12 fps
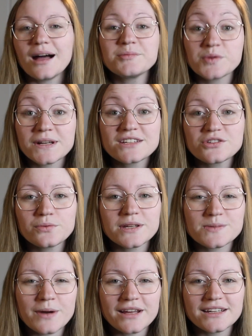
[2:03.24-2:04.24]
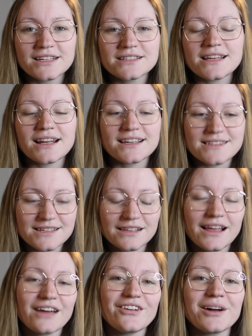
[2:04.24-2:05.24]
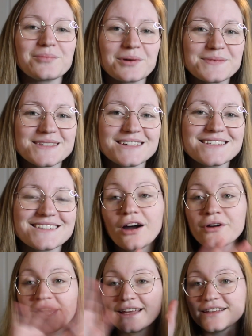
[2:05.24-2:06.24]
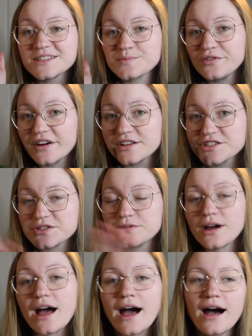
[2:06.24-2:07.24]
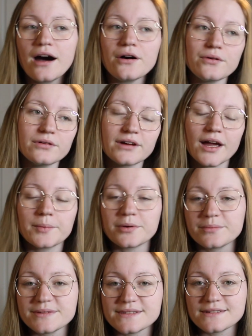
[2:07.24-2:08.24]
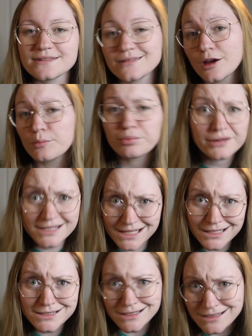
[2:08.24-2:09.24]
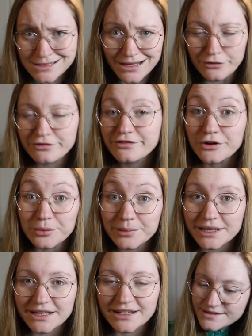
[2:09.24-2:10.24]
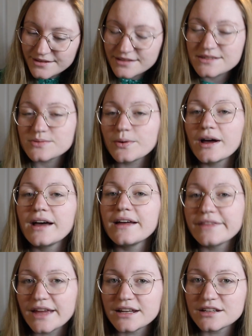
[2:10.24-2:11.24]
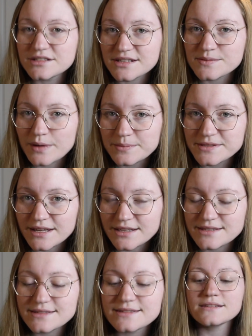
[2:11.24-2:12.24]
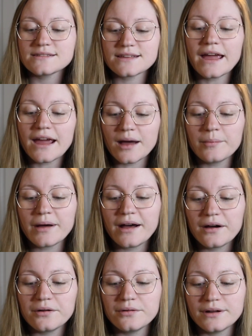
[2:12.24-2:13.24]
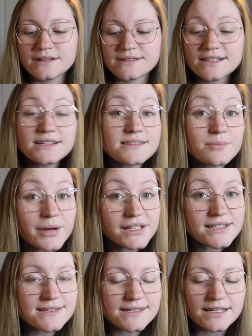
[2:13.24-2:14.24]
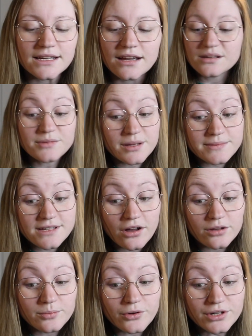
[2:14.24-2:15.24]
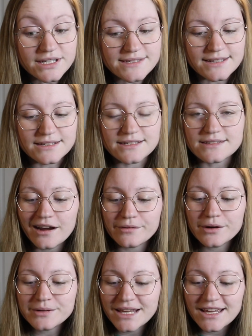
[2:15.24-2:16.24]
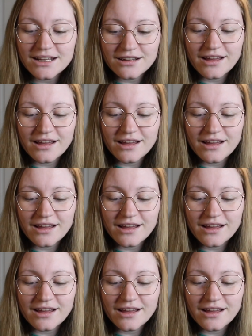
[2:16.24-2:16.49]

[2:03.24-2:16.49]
I'm 22 weeks pregnant and I still have hyperemesis. Okay, let's move on to how hyperemesis presents itself for me. So this is what the NHS websites say about sickness in pregnancy, sometimes called morning sickness. Around 8